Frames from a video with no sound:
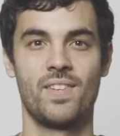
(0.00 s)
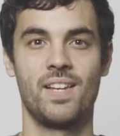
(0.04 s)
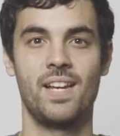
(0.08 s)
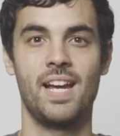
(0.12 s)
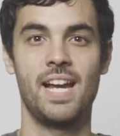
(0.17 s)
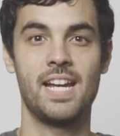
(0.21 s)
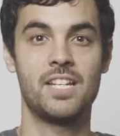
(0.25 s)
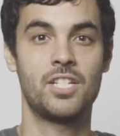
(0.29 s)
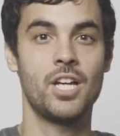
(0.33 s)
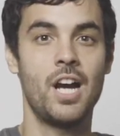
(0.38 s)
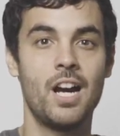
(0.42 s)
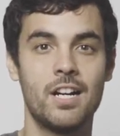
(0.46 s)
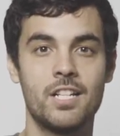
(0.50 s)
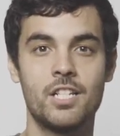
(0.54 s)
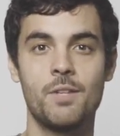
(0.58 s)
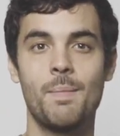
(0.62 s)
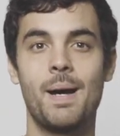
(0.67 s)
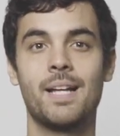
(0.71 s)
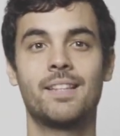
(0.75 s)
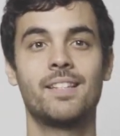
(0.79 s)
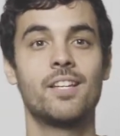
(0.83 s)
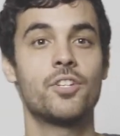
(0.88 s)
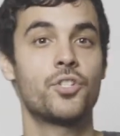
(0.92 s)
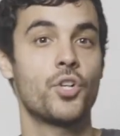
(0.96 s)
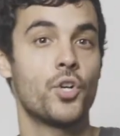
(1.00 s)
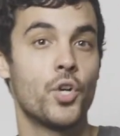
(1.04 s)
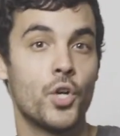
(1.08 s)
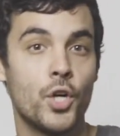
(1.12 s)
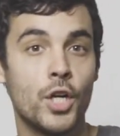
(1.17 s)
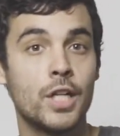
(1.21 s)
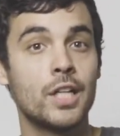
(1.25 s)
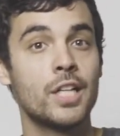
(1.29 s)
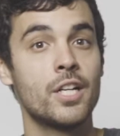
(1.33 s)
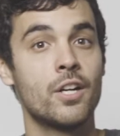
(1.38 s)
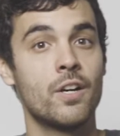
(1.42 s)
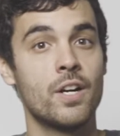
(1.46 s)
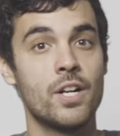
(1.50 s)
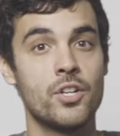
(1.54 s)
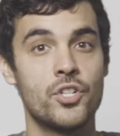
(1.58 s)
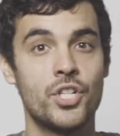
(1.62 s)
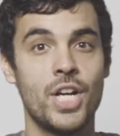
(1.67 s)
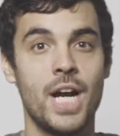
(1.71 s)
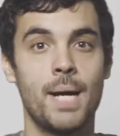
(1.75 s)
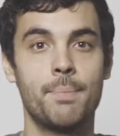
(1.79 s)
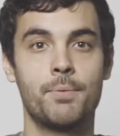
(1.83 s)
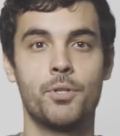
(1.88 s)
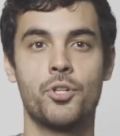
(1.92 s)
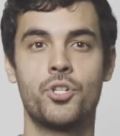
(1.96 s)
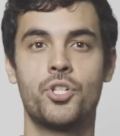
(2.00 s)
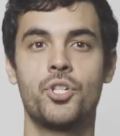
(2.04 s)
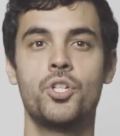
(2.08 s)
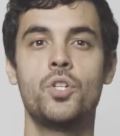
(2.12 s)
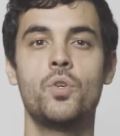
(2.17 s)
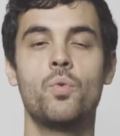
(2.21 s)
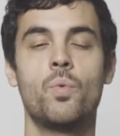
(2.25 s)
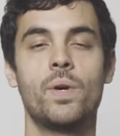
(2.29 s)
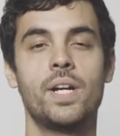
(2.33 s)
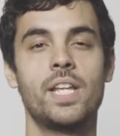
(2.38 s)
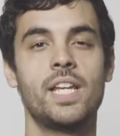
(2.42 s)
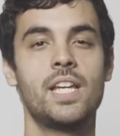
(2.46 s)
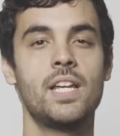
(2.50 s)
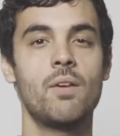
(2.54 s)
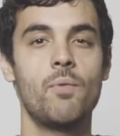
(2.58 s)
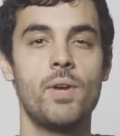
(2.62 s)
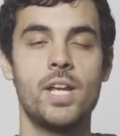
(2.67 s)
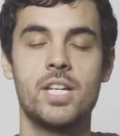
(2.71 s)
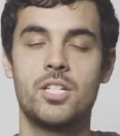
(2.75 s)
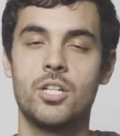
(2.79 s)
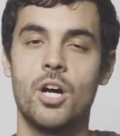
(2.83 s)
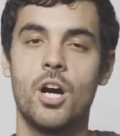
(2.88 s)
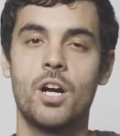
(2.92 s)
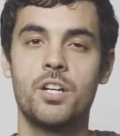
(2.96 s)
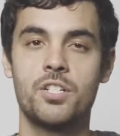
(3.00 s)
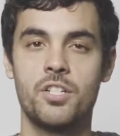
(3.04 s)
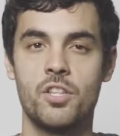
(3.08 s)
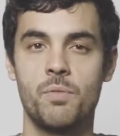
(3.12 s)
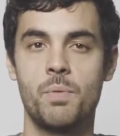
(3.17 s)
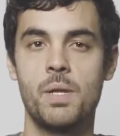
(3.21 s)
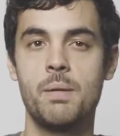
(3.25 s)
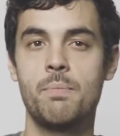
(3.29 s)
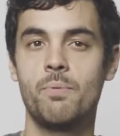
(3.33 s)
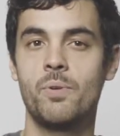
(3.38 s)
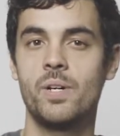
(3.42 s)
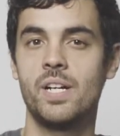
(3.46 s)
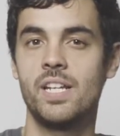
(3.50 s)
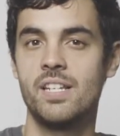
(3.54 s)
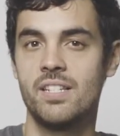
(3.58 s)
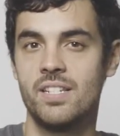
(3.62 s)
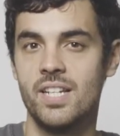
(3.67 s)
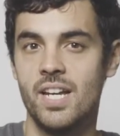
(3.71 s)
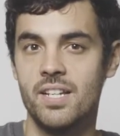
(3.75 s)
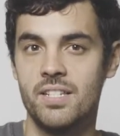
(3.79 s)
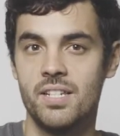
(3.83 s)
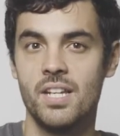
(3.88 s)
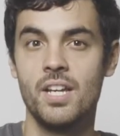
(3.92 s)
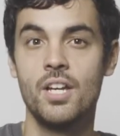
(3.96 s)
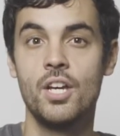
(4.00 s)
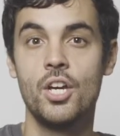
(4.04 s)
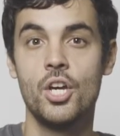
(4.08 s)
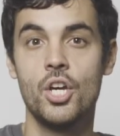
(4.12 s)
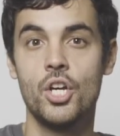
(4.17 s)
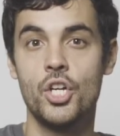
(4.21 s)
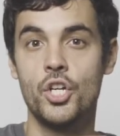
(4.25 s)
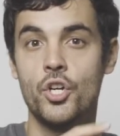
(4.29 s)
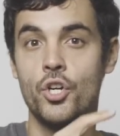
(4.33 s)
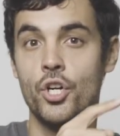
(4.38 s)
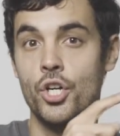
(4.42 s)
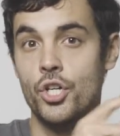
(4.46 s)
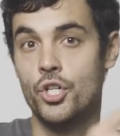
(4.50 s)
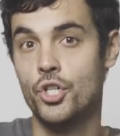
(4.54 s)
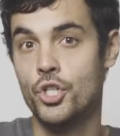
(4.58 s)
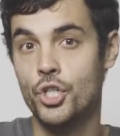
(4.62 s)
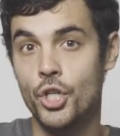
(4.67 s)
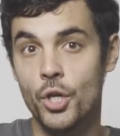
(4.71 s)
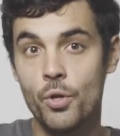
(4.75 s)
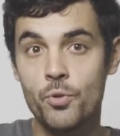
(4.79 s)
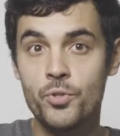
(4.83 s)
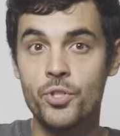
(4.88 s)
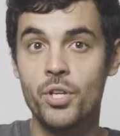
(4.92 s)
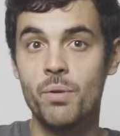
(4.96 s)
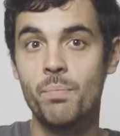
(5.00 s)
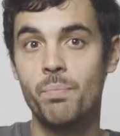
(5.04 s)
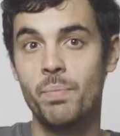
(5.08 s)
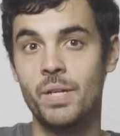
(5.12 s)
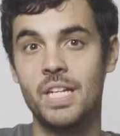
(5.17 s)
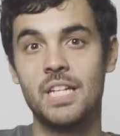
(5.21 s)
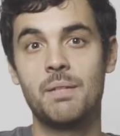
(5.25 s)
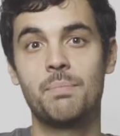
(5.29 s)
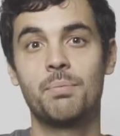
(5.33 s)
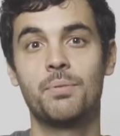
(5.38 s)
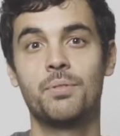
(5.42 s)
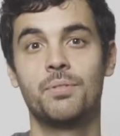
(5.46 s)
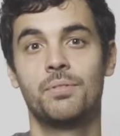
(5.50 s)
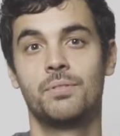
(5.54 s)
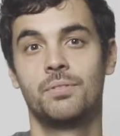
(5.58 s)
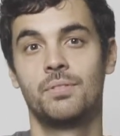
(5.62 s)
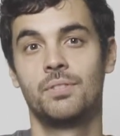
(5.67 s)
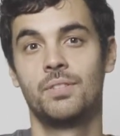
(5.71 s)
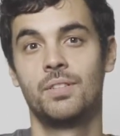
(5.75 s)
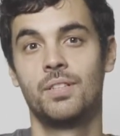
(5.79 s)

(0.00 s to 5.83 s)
And he talks about this earlier in chapter 2 when he talks to the people and he says, you're a chosen people,